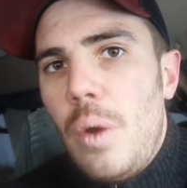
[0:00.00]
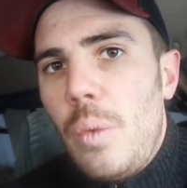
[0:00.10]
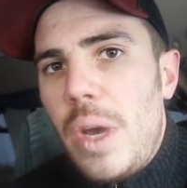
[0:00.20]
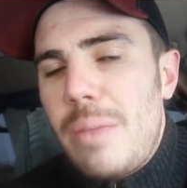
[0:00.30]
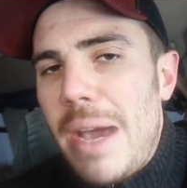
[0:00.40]

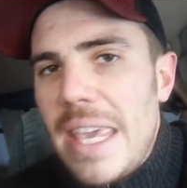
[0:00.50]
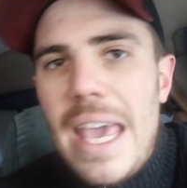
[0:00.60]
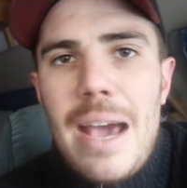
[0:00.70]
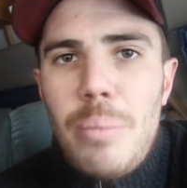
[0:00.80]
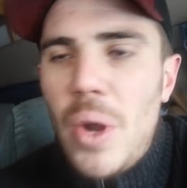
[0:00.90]
With my
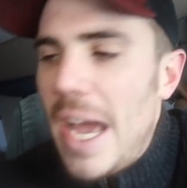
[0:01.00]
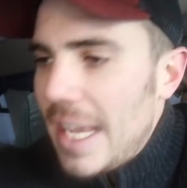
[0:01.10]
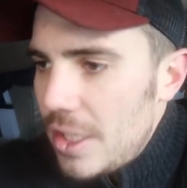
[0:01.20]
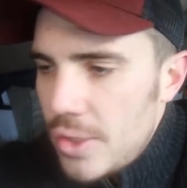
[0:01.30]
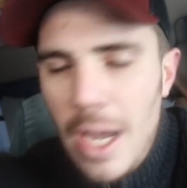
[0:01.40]
camper, I
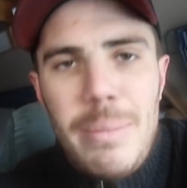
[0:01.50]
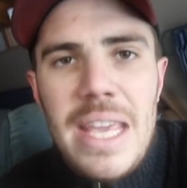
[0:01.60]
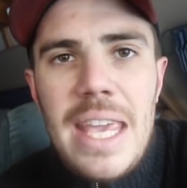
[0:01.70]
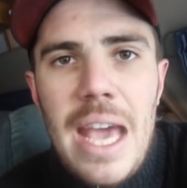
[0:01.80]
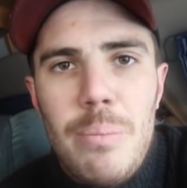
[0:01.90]
can drop my
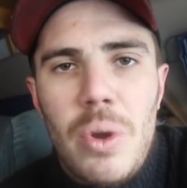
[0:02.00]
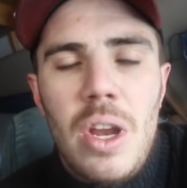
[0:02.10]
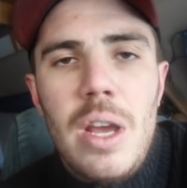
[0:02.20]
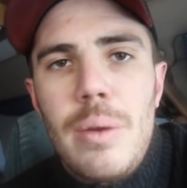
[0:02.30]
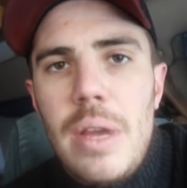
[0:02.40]
camper
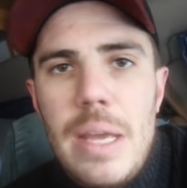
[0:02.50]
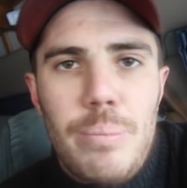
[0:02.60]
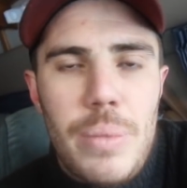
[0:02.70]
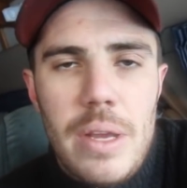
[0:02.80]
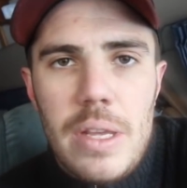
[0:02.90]

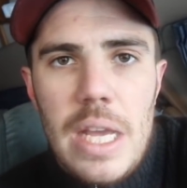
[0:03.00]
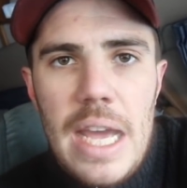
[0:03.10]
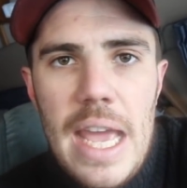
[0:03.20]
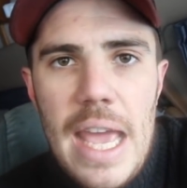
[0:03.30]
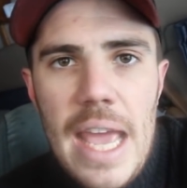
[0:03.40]

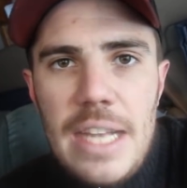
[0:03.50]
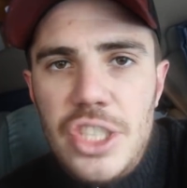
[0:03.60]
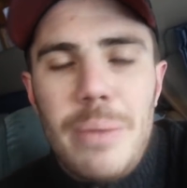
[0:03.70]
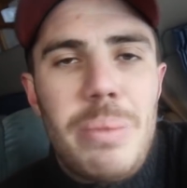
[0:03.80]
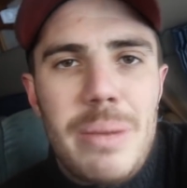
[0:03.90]
and
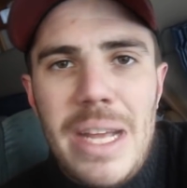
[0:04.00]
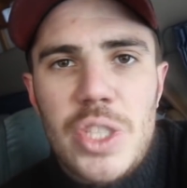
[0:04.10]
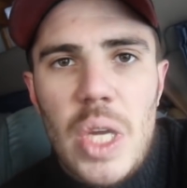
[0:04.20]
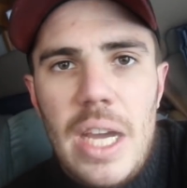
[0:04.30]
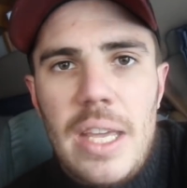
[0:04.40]
jump into my
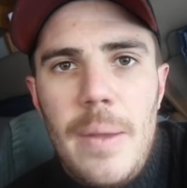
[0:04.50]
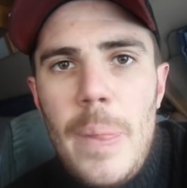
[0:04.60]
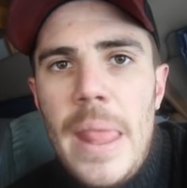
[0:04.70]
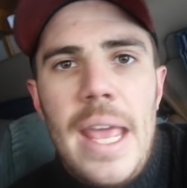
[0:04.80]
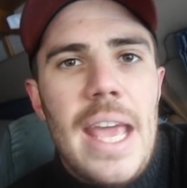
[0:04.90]
truck
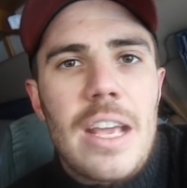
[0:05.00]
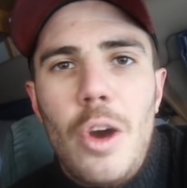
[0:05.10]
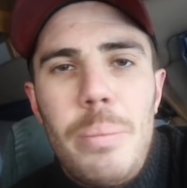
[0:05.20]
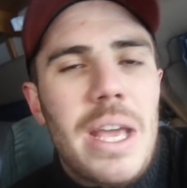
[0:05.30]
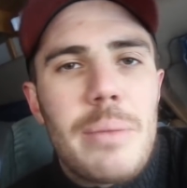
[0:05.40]
and
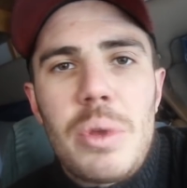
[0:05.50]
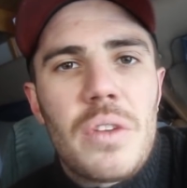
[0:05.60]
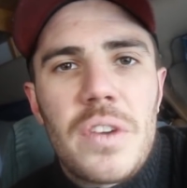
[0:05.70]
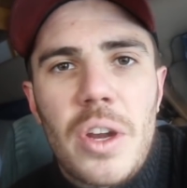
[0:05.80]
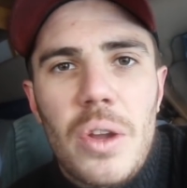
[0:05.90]
go pick a
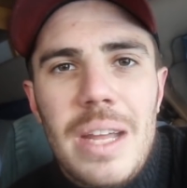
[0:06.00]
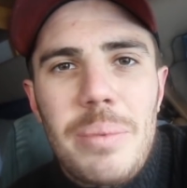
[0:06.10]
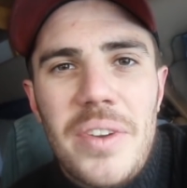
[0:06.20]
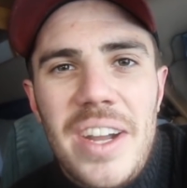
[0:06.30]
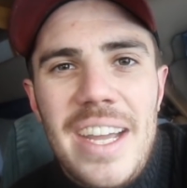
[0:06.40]
beautiful girl up
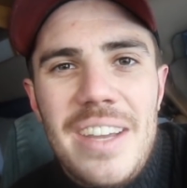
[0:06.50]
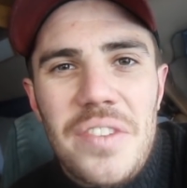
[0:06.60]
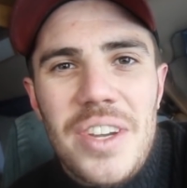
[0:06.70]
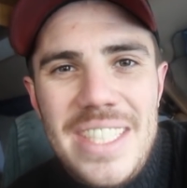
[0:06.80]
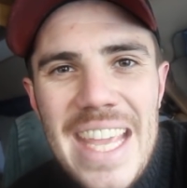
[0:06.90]

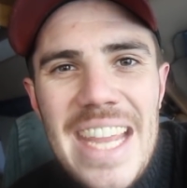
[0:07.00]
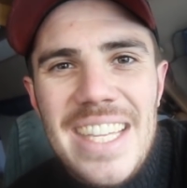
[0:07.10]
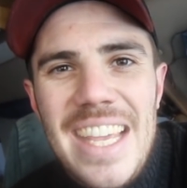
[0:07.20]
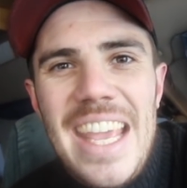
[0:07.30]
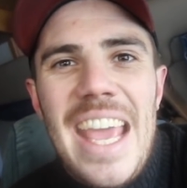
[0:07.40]
for a
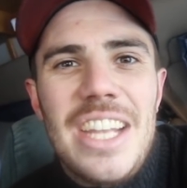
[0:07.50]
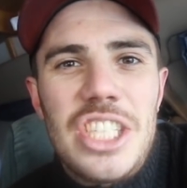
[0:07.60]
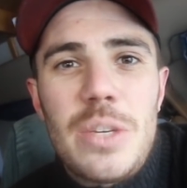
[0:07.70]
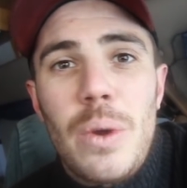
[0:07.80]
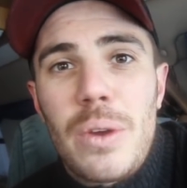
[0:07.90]
date, and
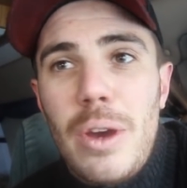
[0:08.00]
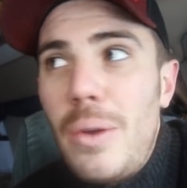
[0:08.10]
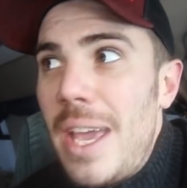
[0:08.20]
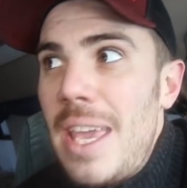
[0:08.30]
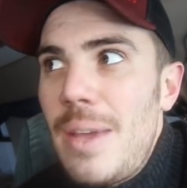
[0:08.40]
she won't go,
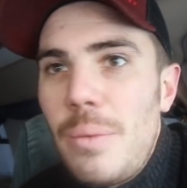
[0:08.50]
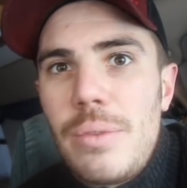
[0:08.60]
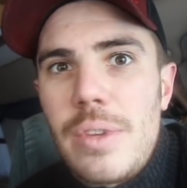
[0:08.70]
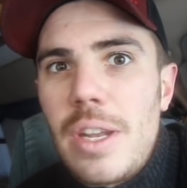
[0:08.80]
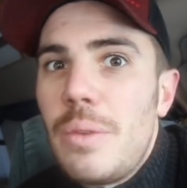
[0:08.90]
hey,
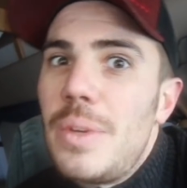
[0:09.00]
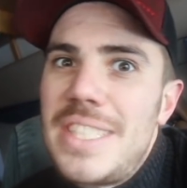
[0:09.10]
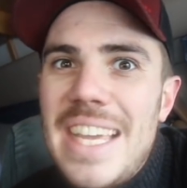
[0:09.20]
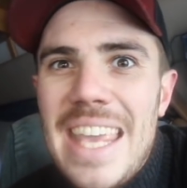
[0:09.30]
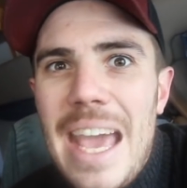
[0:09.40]
you know, what's
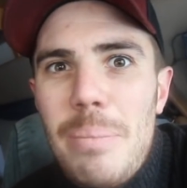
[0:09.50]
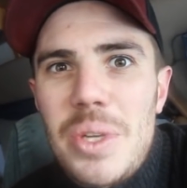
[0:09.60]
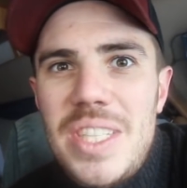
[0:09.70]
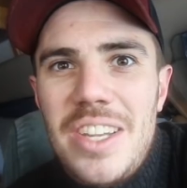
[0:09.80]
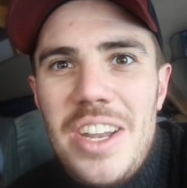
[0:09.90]
that camper
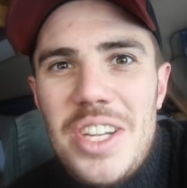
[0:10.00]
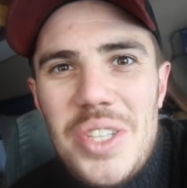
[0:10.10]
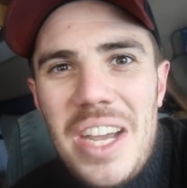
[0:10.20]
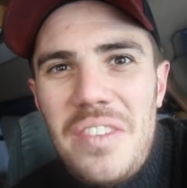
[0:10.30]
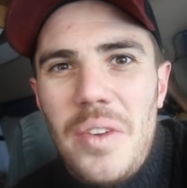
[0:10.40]
sitting on your
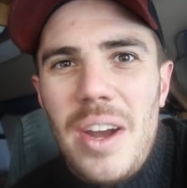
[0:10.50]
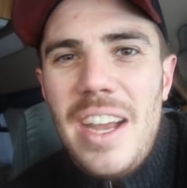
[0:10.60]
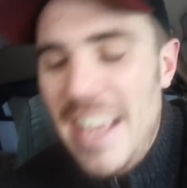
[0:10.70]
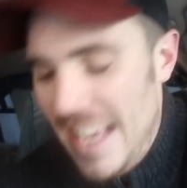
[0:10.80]
truck for?